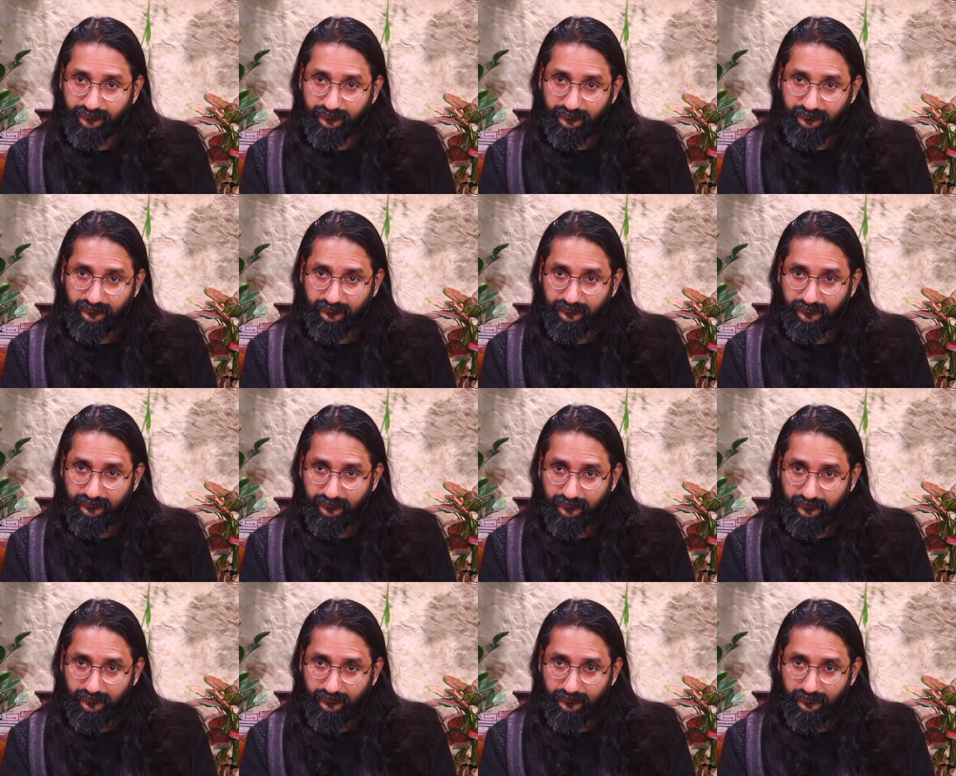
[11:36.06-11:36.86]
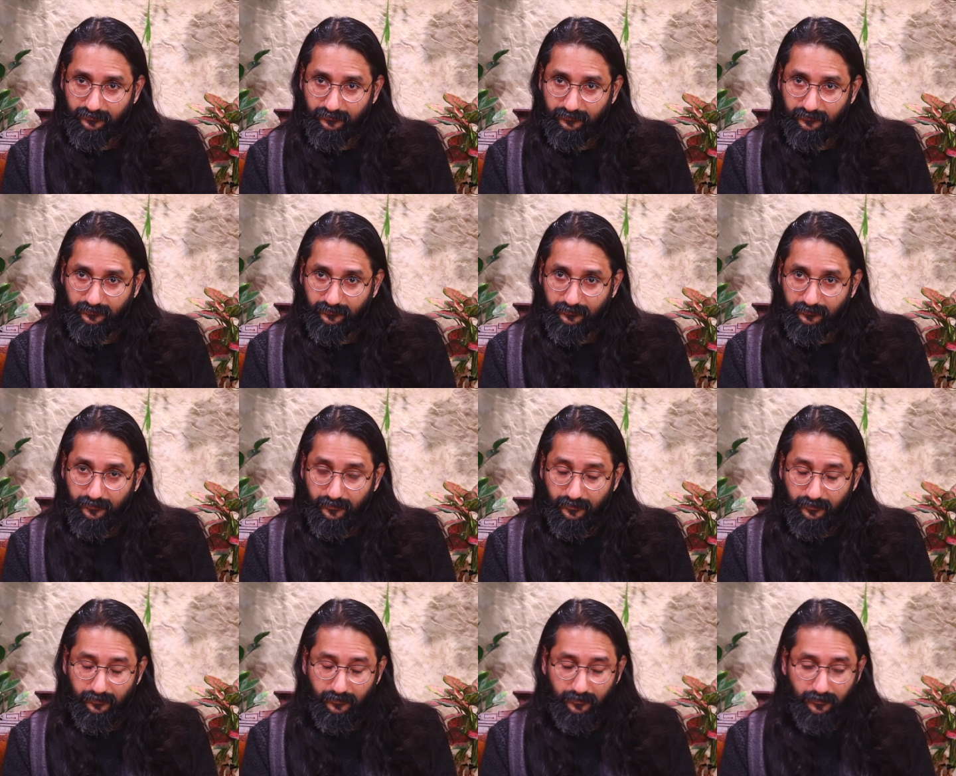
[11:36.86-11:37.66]

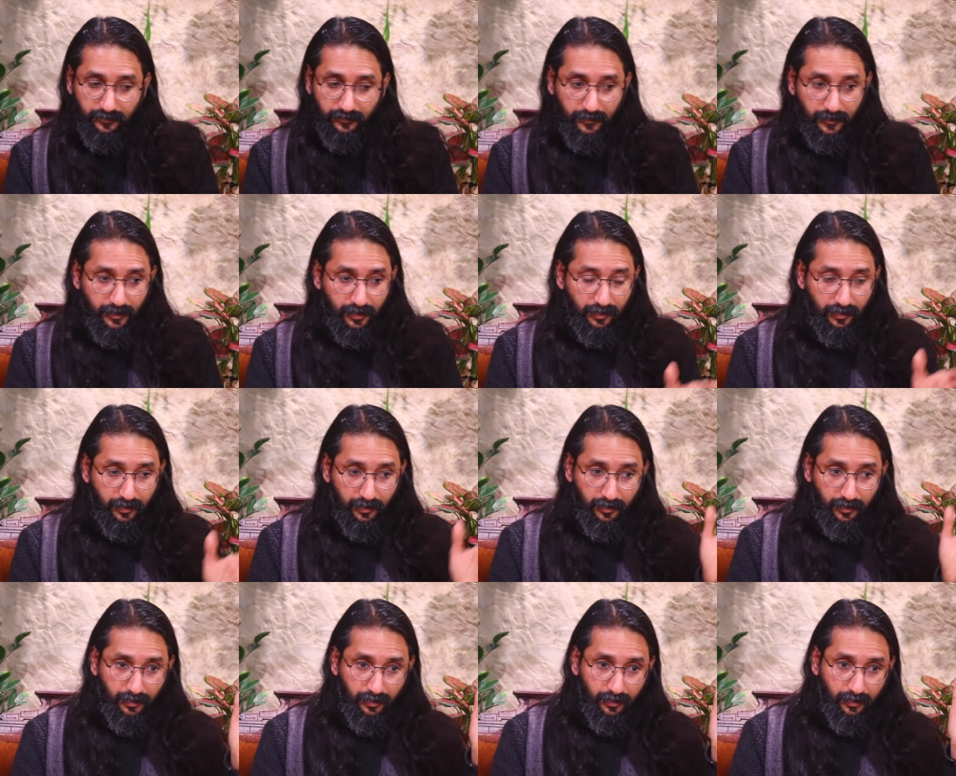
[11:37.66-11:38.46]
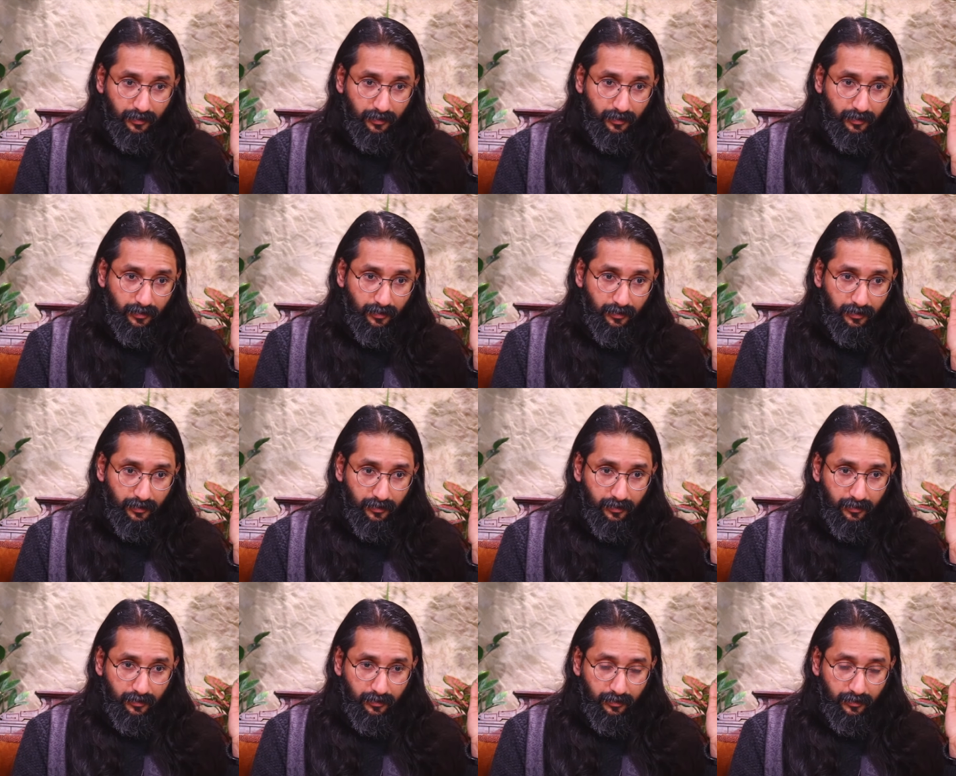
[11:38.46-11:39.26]

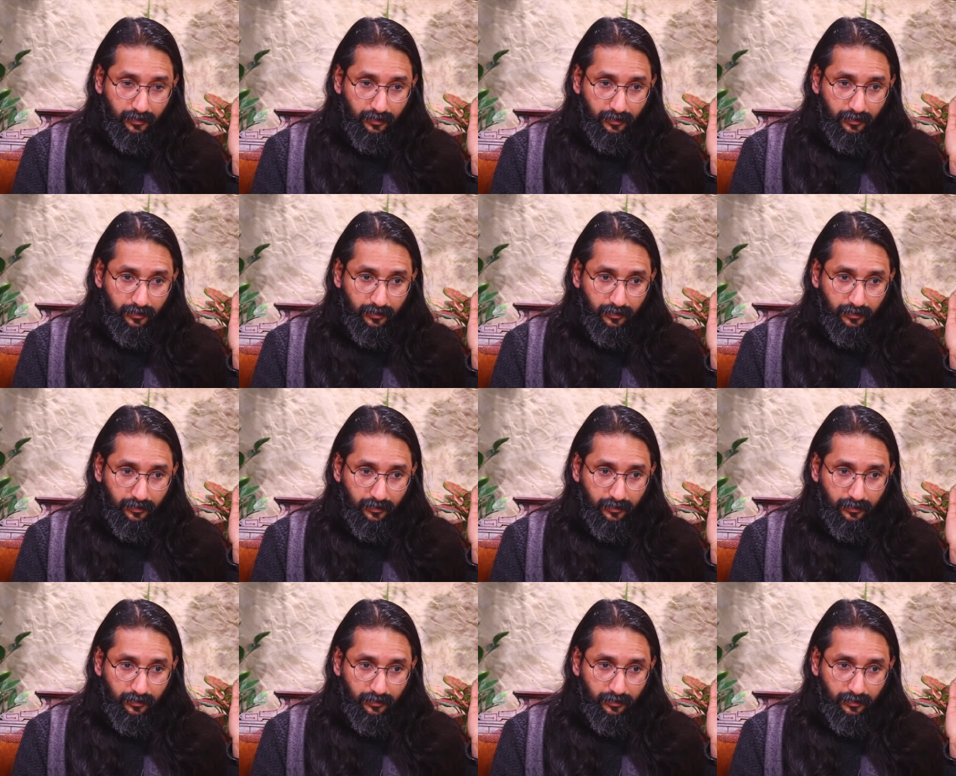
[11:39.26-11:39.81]
(no one is talking)